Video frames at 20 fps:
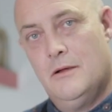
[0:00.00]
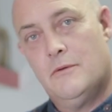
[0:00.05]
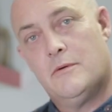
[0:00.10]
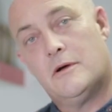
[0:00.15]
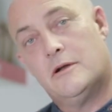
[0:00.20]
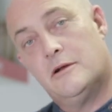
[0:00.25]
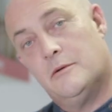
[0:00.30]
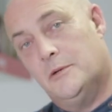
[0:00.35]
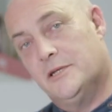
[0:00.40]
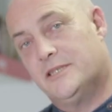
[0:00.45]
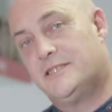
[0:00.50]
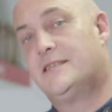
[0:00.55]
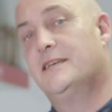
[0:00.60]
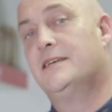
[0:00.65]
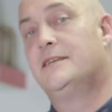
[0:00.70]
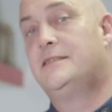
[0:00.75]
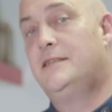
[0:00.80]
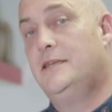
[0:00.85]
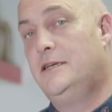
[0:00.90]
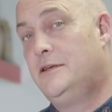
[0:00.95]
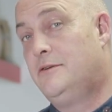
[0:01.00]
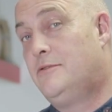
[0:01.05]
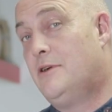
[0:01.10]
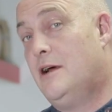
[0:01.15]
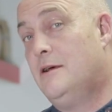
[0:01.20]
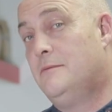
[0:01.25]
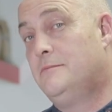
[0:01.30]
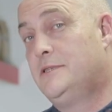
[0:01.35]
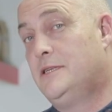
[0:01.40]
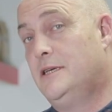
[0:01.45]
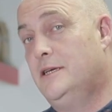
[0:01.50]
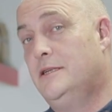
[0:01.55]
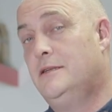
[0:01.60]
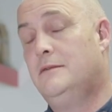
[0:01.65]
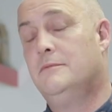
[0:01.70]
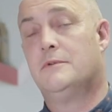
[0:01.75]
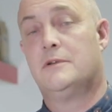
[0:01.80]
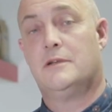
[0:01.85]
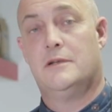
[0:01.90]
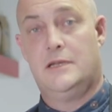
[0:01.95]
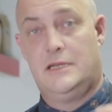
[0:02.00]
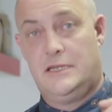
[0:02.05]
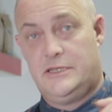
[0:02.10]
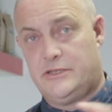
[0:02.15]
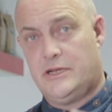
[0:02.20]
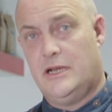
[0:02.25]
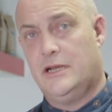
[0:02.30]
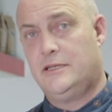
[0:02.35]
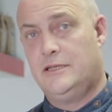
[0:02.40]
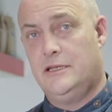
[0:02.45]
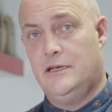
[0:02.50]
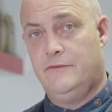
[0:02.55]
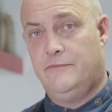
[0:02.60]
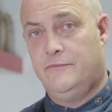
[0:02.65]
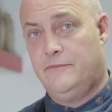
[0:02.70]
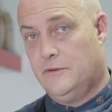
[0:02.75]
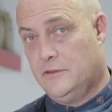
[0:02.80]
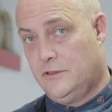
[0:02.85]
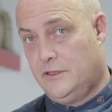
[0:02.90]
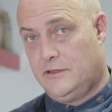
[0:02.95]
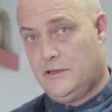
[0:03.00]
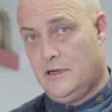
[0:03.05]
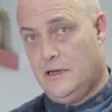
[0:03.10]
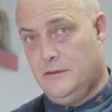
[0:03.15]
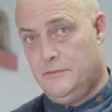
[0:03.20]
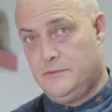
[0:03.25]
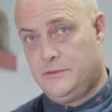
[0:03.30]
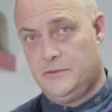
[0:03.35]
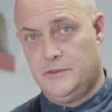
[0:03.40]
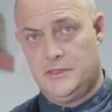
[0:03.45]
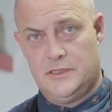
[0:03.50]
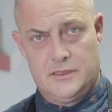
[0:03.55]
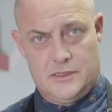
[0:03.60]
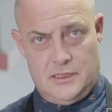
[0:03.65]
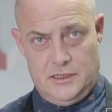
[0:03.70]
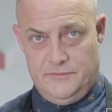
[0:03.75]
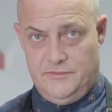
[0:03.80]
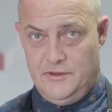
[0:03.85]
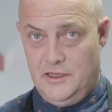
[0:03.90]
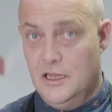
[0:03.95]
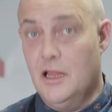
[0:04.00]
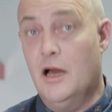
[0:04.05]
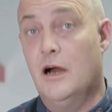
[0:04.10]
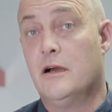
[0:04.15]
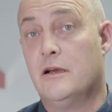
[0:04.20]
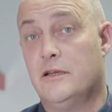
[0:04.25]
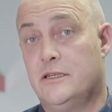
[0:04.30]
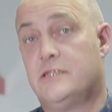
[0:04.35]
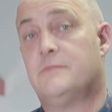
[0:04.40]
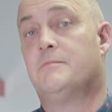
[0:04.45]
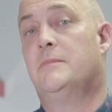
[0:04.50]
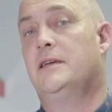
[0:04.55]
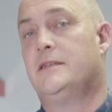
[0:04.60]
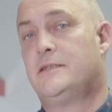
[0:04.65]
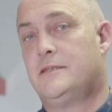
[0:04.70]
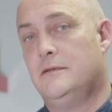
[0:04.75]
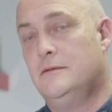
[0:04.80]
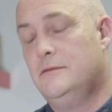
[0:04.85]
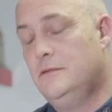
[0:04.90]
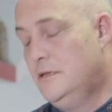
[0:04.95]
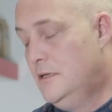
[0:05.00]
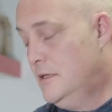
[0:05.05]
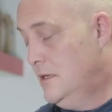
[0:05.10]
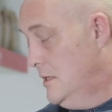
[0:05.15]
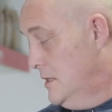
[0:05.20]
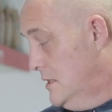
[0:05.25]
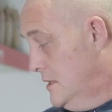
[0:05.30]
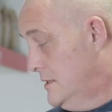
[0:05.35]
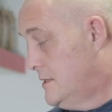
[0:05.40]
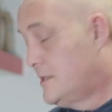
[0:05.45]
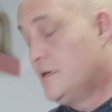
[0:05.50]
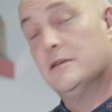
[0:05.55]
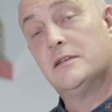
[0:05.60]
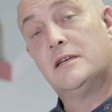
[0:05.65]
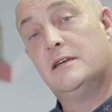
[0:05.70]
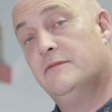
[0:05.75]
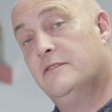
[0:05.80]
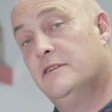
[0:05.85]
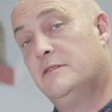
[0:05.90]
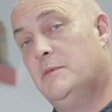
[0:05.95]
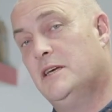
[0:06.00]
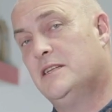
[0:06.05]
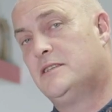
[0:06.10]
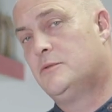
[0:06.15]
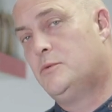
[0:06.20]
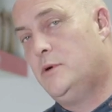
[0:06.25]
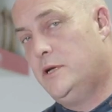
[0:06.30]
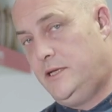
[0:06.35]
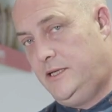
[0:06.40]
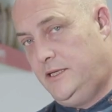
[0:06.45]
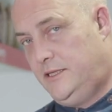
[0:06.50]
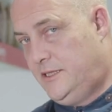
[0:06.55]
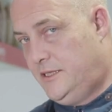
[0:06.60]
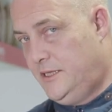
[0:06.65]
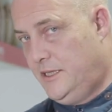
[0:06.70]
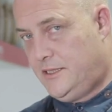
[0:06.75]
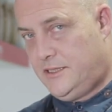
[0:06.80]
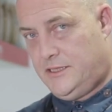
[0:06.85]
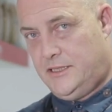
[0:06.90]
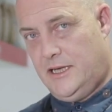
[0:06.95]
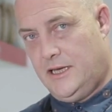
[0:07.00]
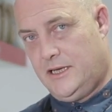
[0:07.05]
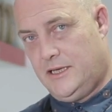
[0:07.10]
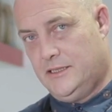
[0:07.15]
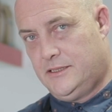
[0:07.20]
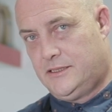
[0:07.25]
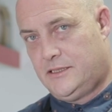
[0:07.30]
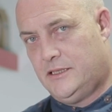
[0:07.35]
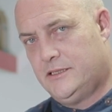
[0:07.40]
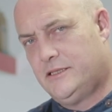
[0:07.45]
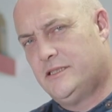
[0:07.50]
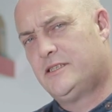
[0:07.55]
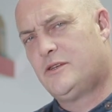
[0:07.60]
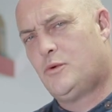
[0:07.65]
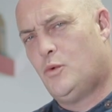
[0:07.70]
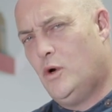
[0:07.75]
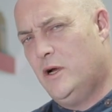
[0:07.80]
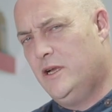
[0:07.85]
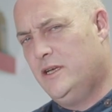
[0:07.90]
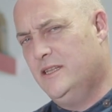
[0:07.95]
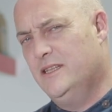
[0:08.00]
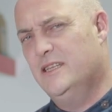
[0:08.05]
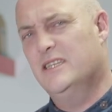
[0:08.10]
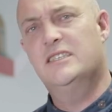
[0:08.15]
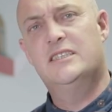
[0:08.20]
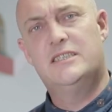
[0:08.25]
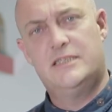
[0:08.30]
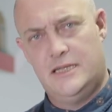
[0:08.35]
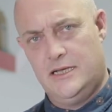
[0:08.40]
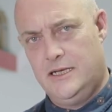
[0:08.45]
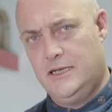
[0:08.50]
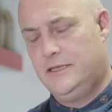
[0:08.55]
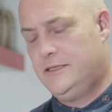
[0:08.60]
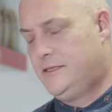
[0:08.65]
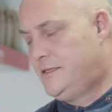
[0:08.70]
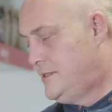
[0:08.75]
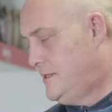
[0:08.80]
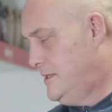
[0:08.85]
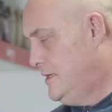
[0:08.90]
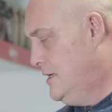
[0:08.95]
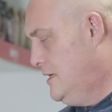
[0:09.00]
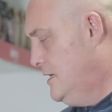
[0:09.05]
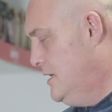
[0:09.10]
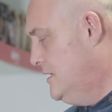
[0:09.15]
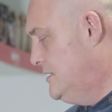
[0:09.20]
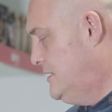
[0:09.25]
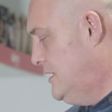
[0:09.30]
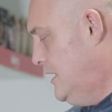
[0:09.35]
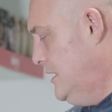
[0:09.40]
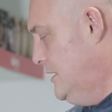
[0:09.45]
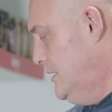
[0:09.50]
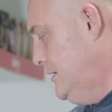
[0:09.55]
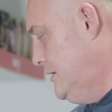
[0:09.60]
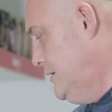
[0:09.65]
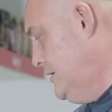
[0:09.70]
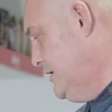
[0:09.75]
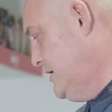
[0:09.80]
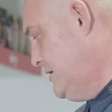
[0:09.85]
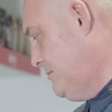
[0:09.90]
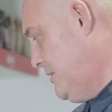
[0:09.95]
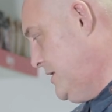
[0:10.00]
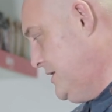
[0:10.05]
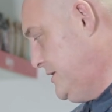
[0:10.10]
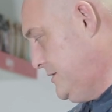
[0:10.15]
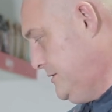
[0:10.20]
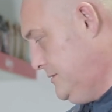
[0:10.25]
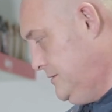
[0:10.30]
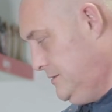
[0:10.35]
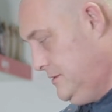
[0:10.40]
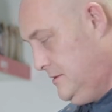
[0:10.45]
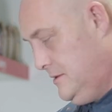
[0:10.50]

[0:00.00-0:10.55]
We're going to put 16 grams in, we're going to extract out 40 grams, which is kind of a long espresso. It's going to give it about 26 seconds because it's quite an intense Italian espresso.